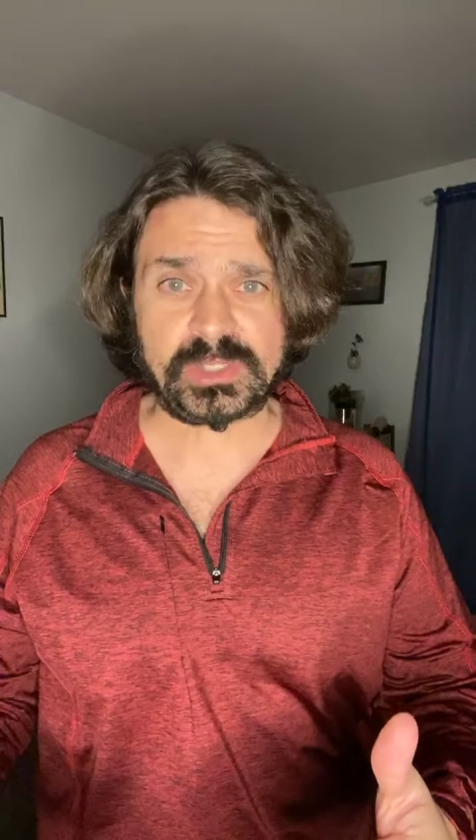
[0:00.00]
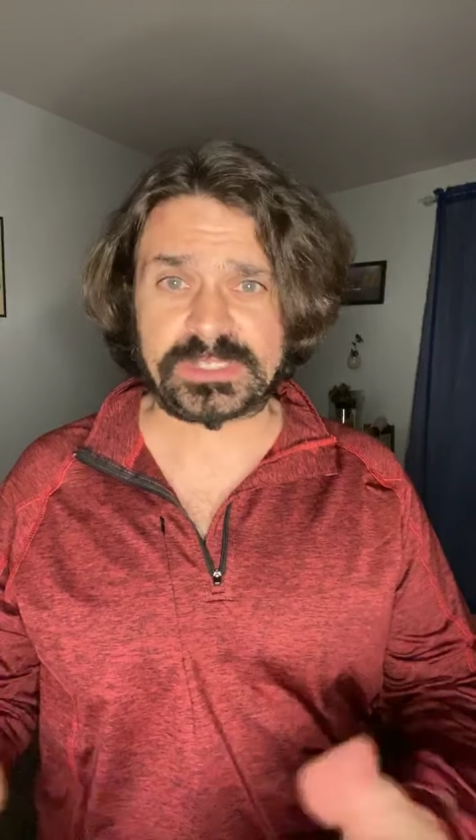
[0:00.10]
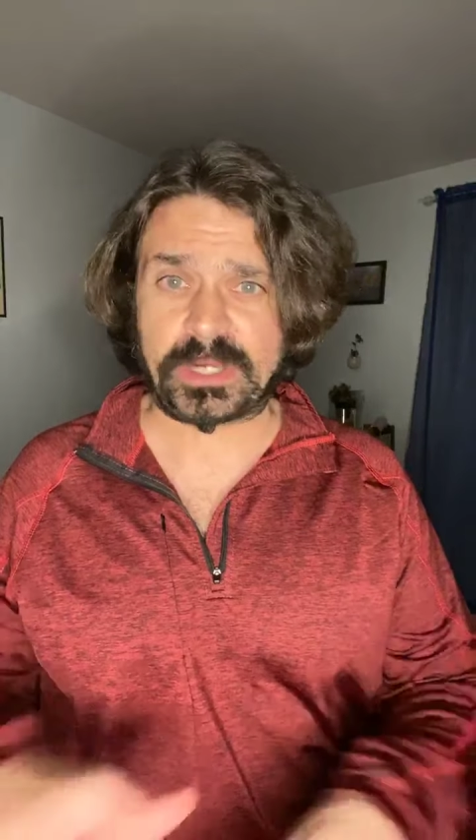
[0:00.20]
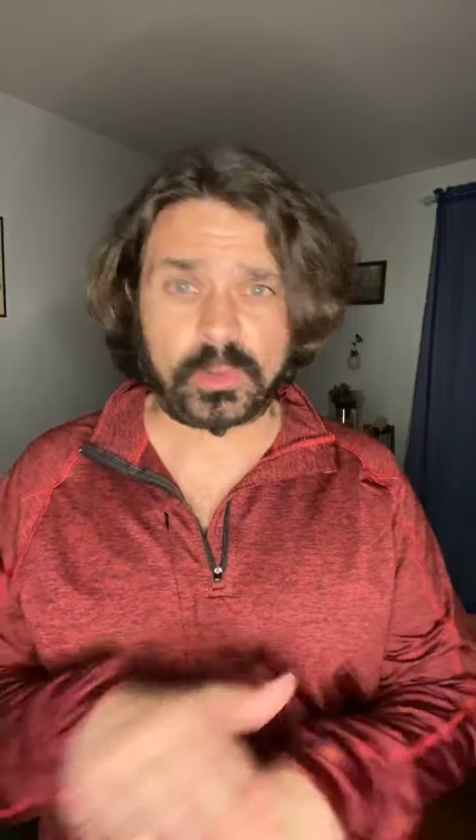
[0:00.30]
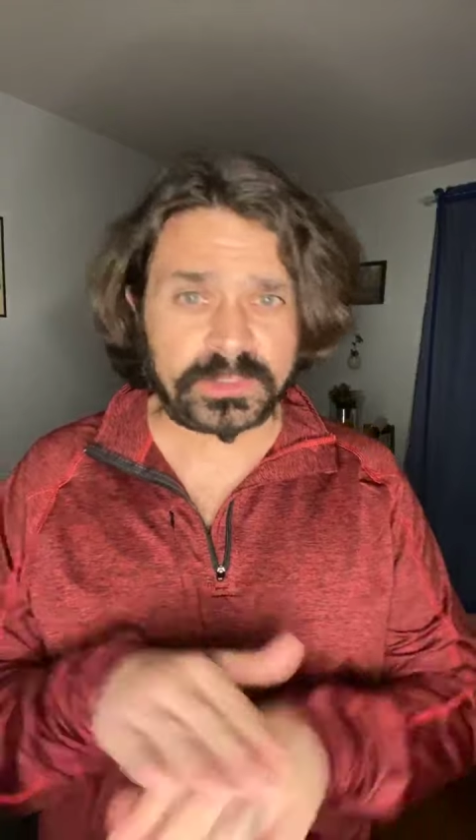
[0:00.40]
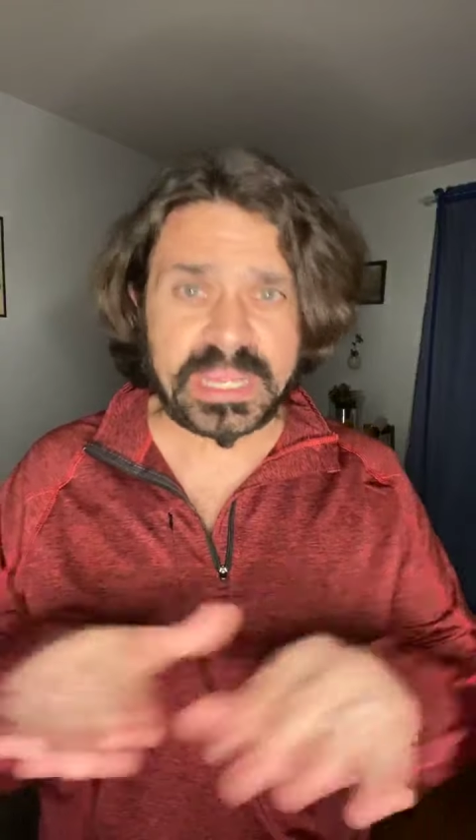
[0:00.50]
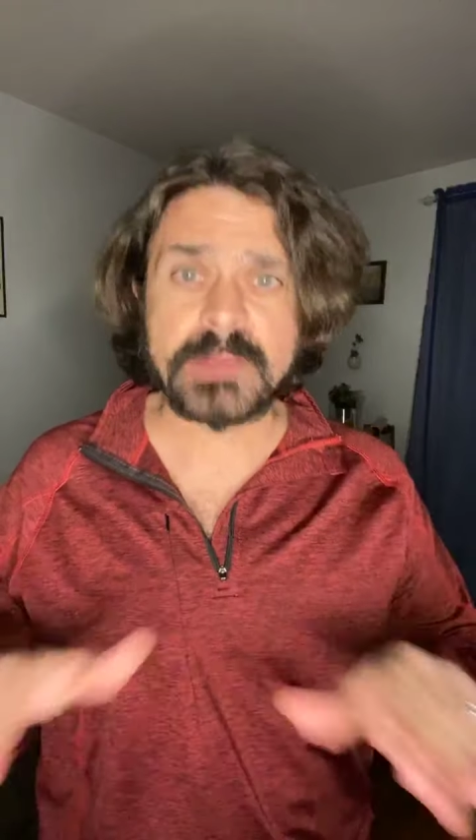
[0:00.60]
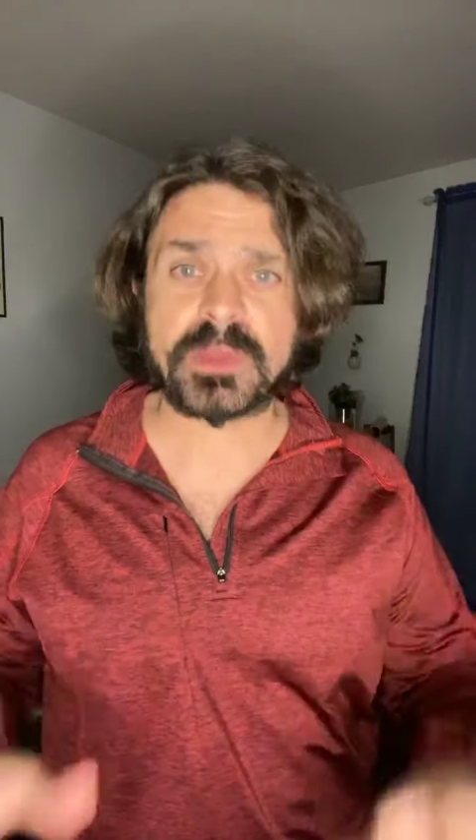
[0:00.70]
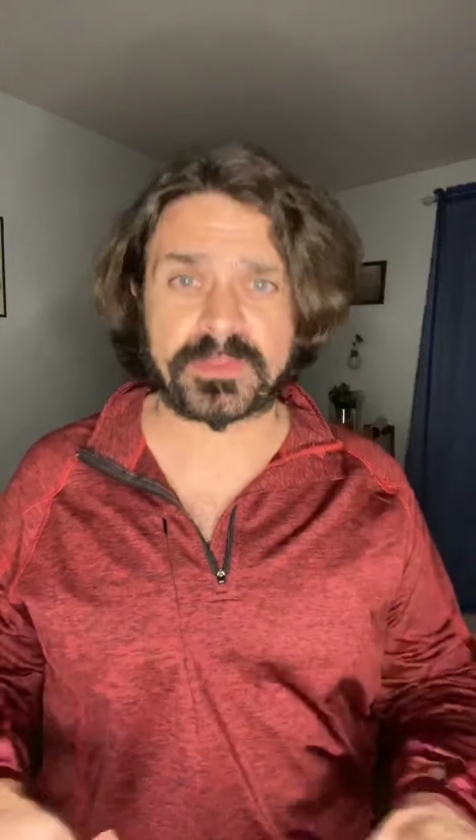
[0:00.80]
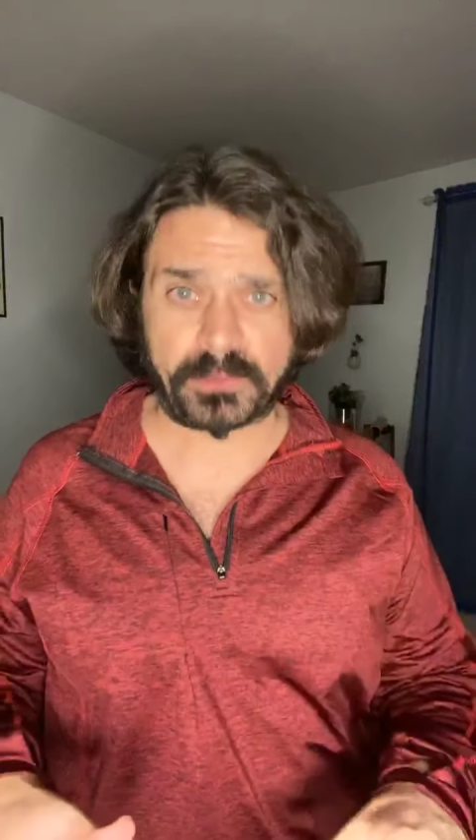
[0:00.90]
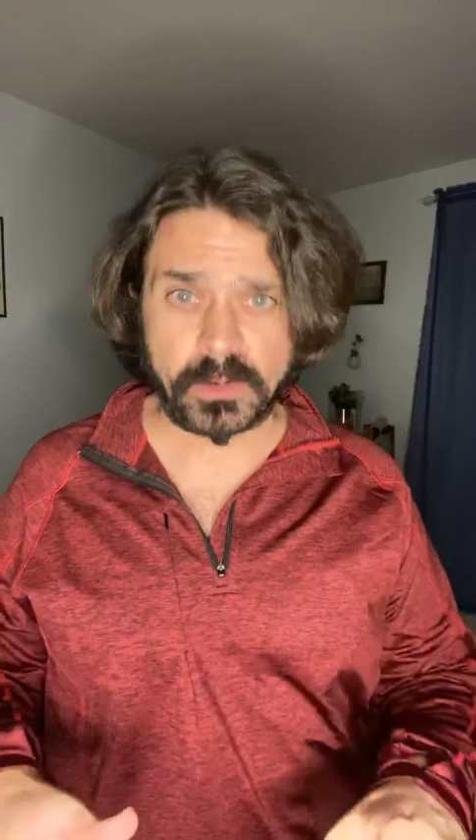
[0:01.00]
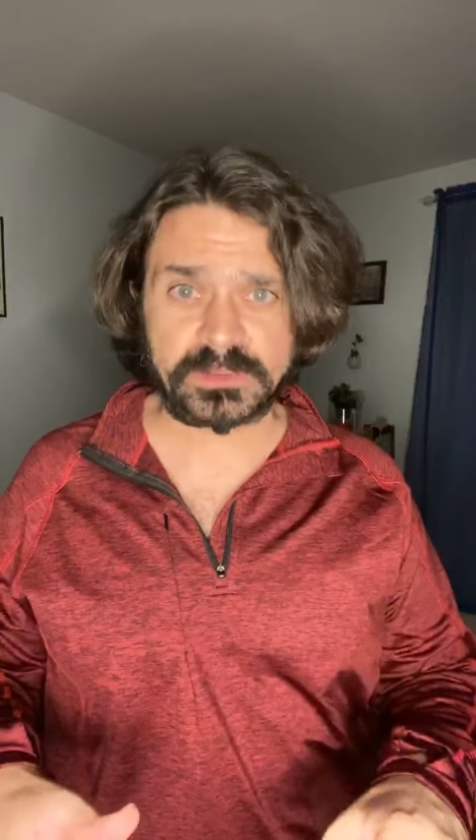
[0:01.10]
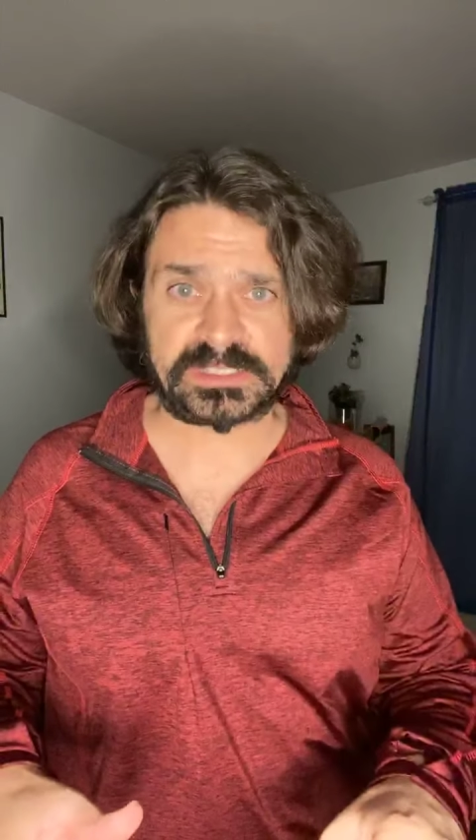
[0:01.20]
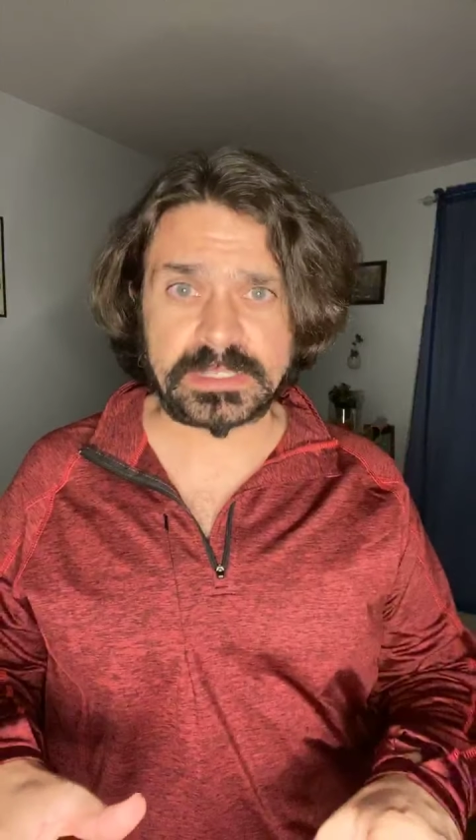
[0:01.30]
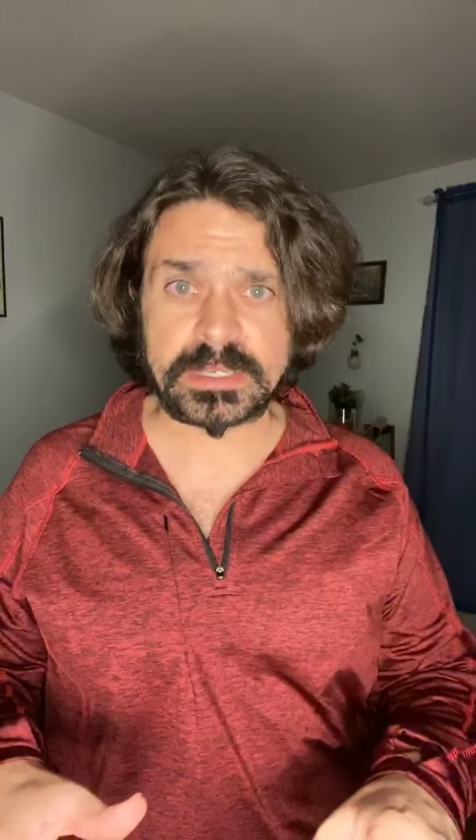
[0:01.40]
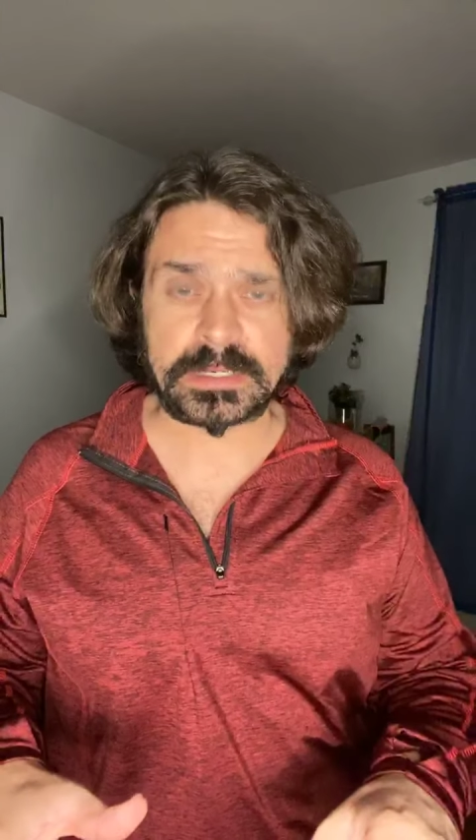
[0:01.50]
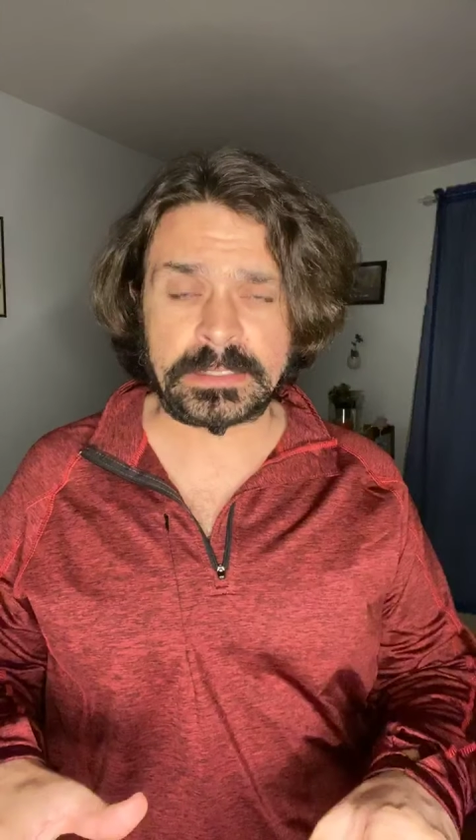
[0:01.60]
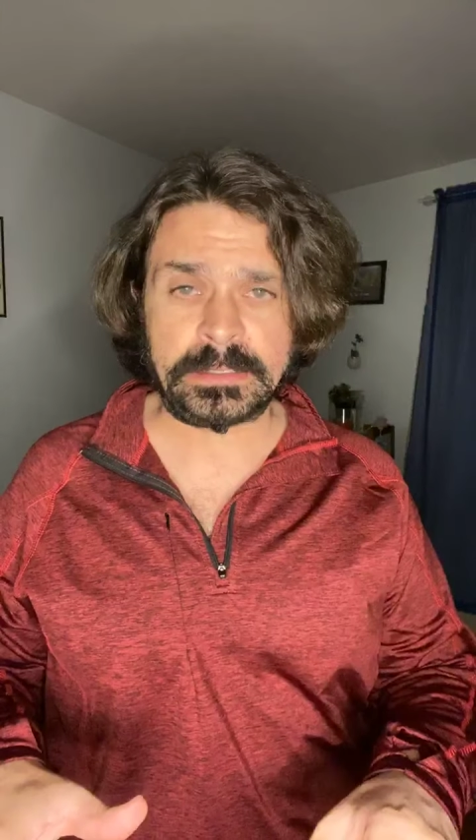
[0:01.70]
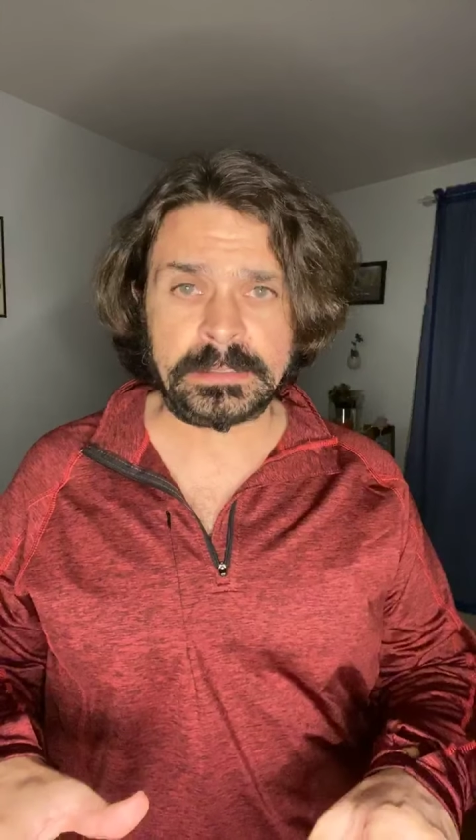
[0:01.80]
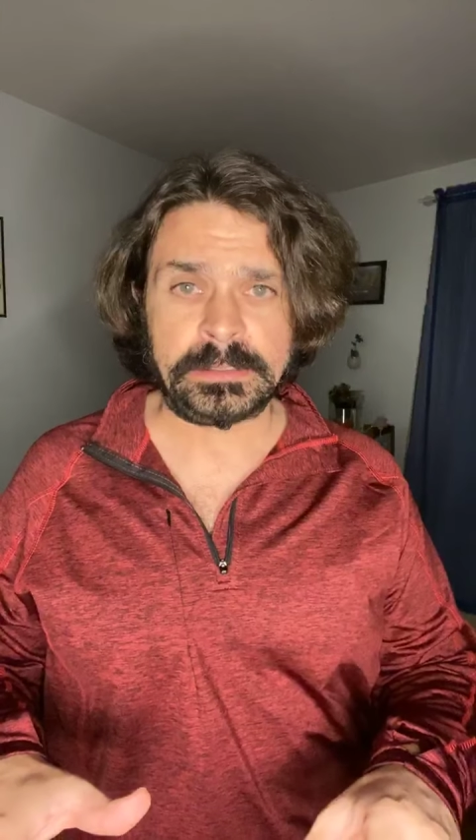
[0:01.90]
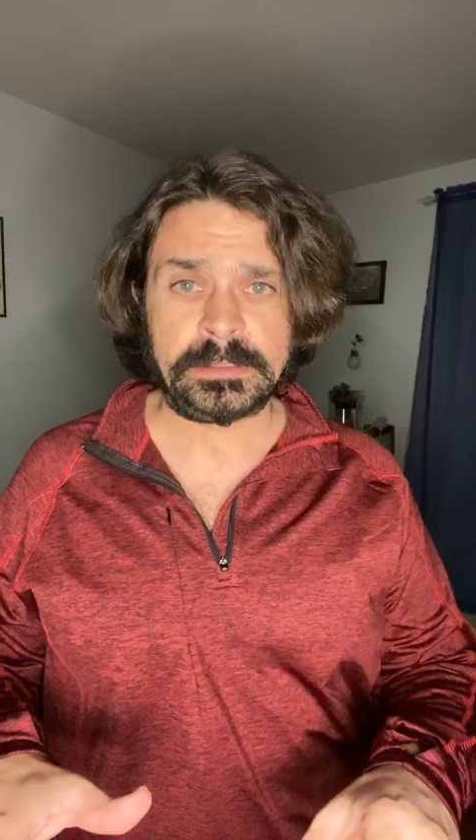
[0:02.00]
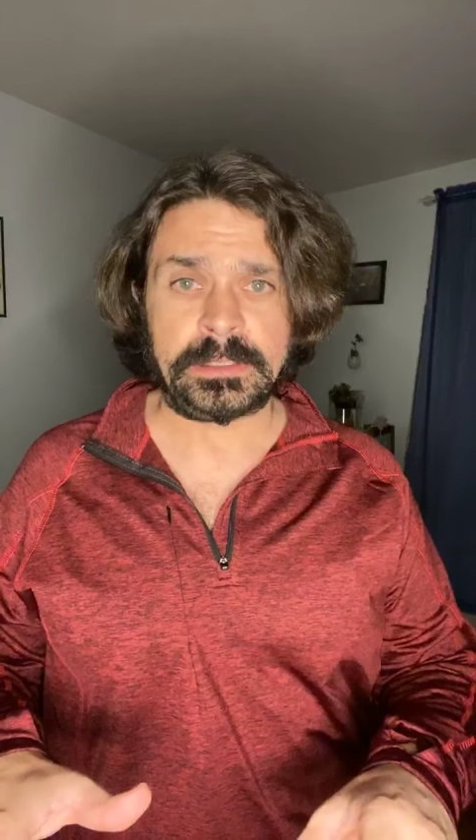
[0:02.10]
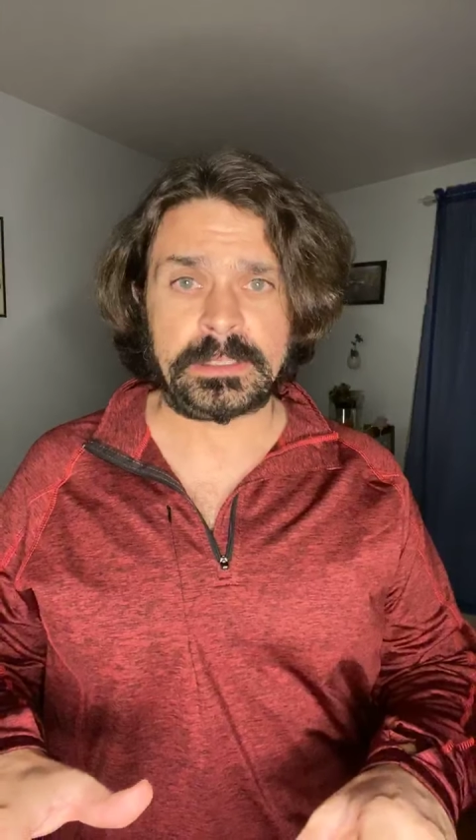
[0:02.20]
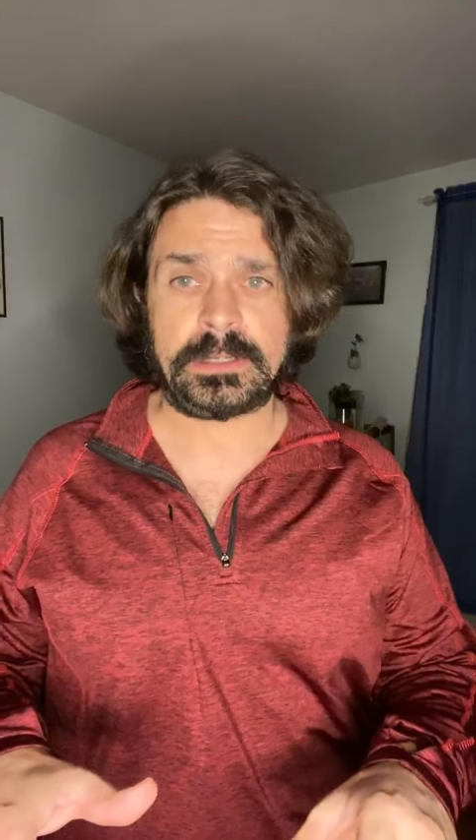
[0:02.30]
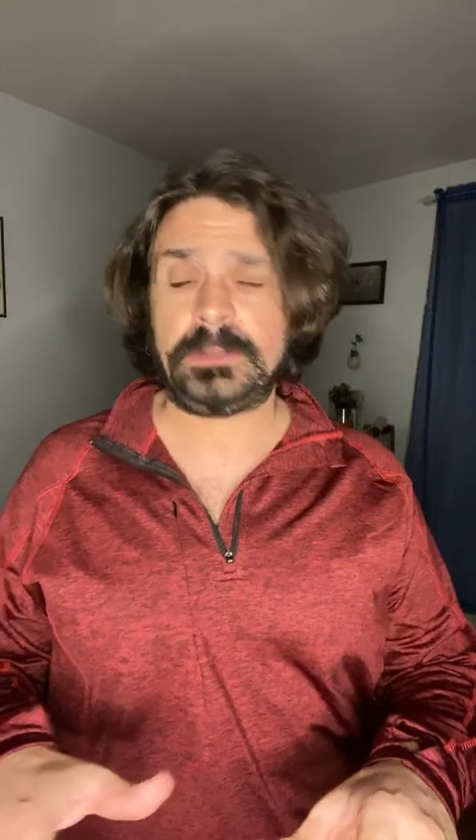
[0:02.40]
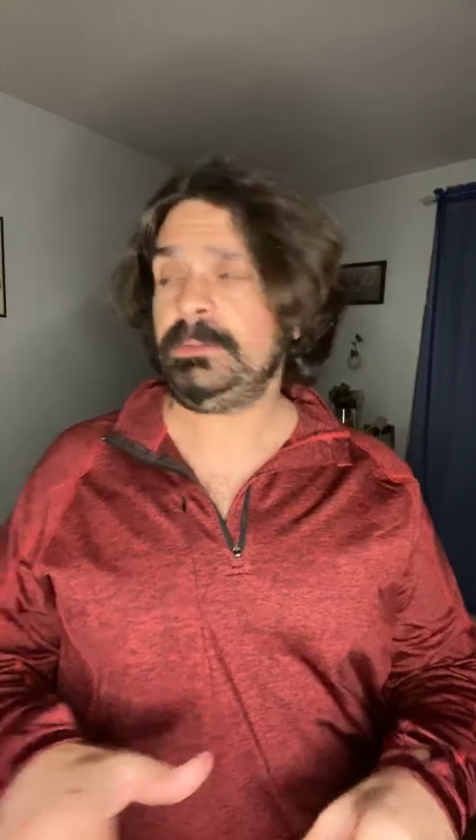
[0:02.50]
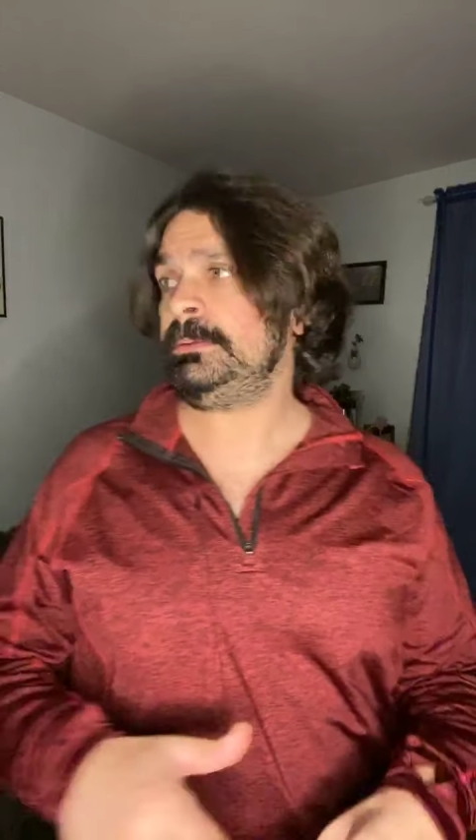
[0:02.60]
It's like a whole Game of Thrones thing, you know?